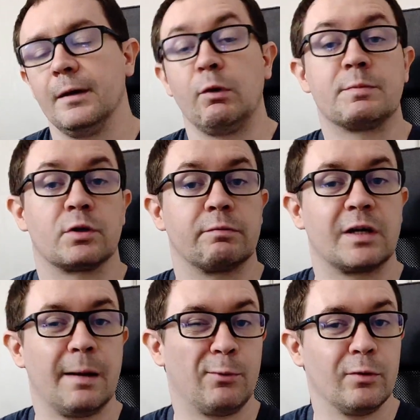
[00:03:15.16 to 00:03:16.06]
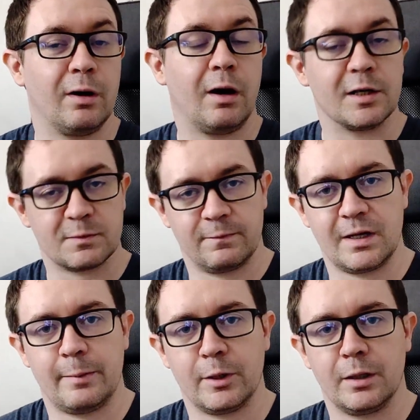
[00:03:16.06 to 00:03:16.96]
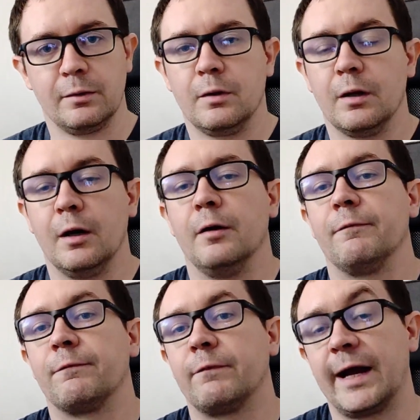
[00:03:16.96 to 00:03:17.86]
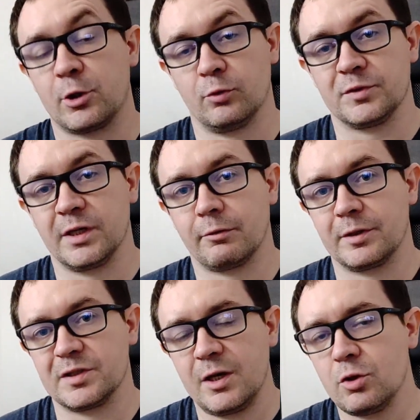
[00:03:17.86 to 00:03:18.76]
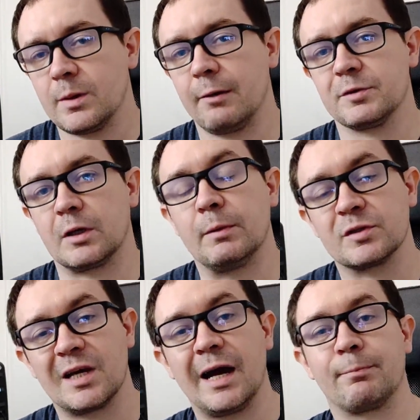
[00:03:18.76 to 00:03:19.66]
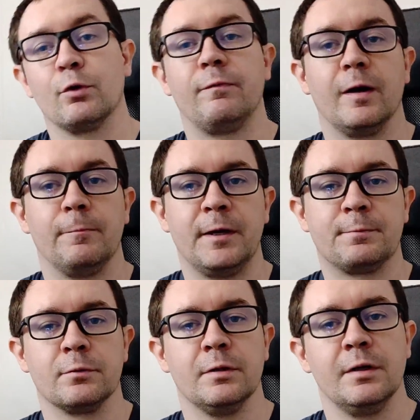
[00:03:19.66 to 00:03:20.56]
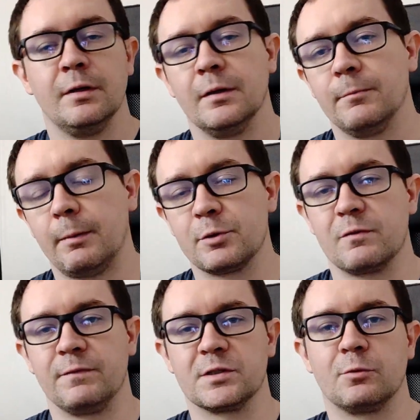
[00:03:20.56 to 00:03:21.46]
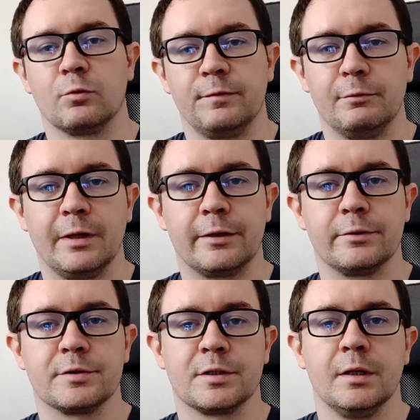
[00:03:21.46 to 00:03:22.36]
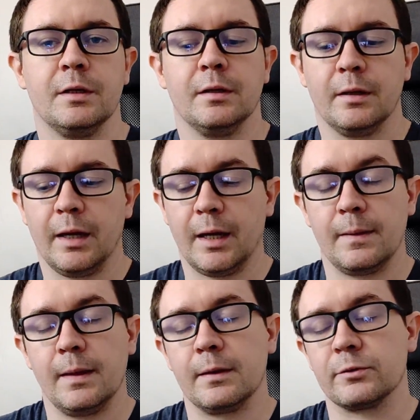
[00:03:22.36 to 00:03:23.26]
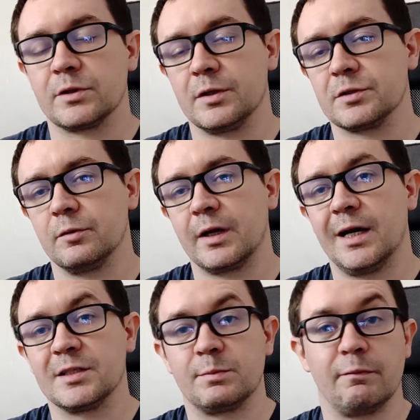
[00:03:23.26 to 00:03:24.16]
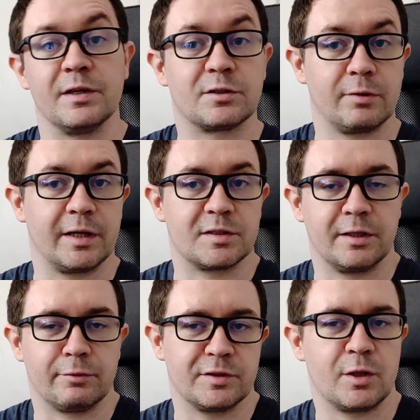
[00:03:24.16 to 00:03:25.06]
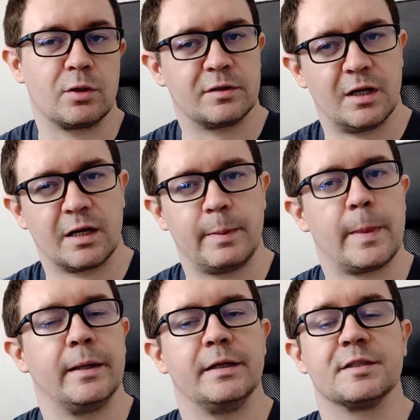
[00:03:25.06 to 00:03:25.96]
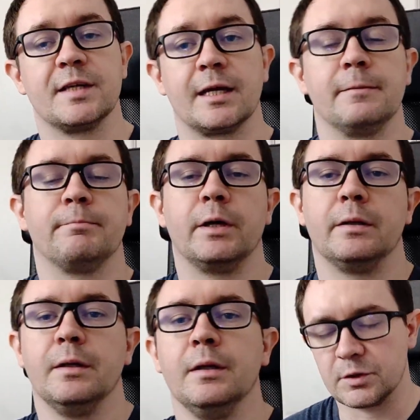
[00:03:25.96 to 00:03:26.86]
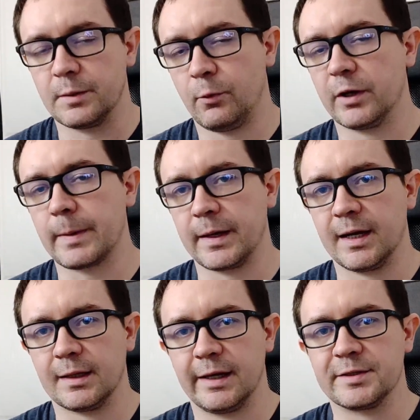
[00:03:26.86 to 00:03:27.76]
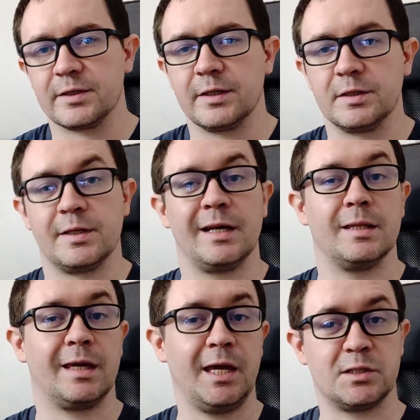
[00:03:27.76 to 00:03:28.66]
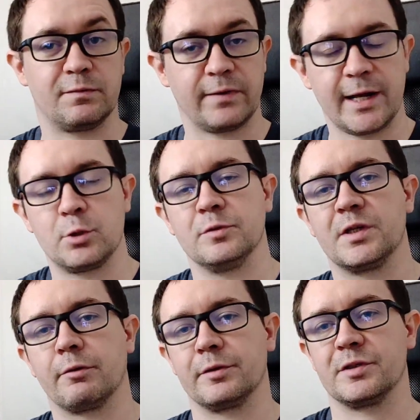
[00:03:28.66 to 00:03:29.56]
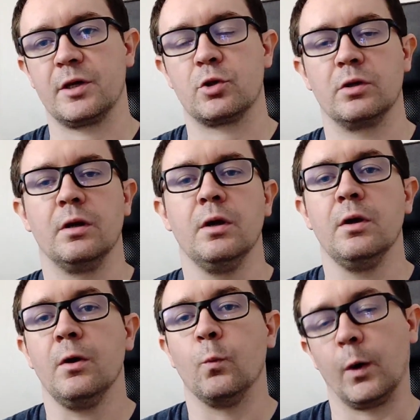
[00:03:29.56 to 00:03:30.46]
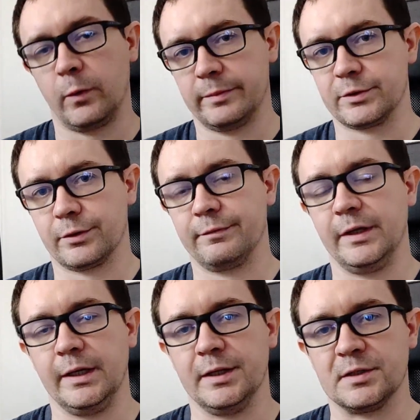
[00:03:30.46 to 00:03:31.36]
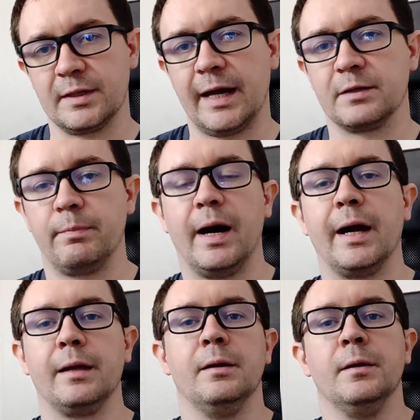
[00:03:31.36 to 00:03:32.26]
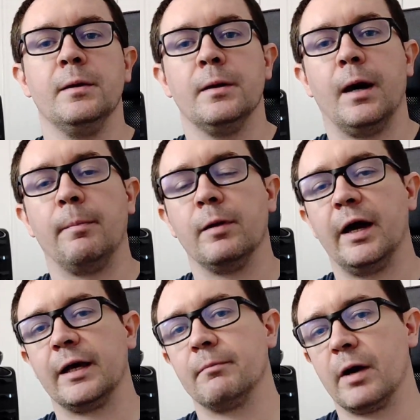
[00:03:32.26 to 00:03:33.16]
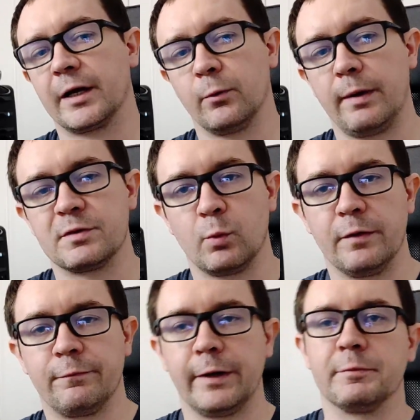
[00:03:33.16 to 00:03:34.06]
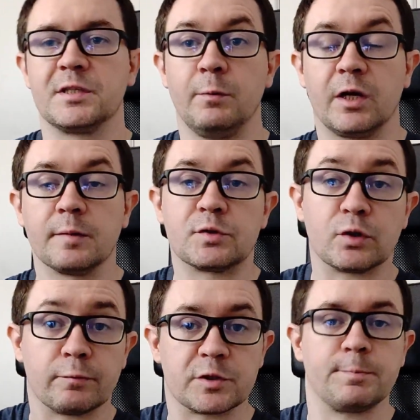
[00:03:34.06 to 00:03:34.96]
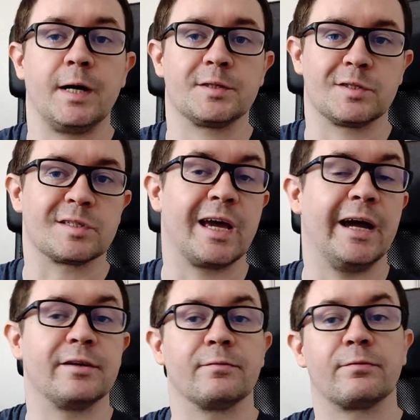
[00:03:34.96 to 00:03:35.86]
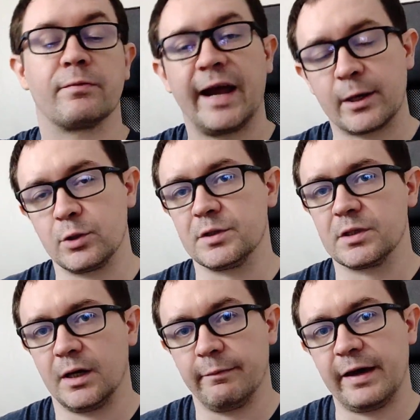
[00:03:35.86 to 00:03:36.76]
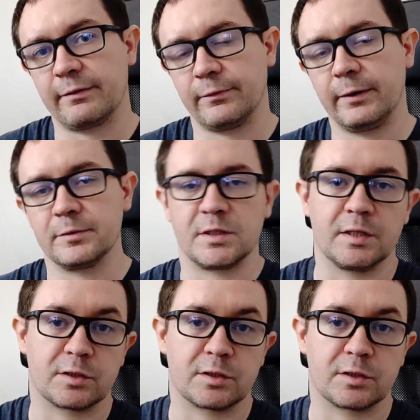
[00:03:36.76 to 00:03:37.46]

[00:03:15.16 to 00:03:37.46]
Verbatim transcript: We observed a couple awesome phenomenon, uh, fractional synchronization, that was our most high profile paper published in Physical Review Letters, and then there was also the concept of hysteretic synchronization. I'll talk about that in a second. But so the point about the headlines is that in the case of fractional synchronization, what we observed is that by applying microwaves at one frequency, we could observe responses at fractions of that frequency.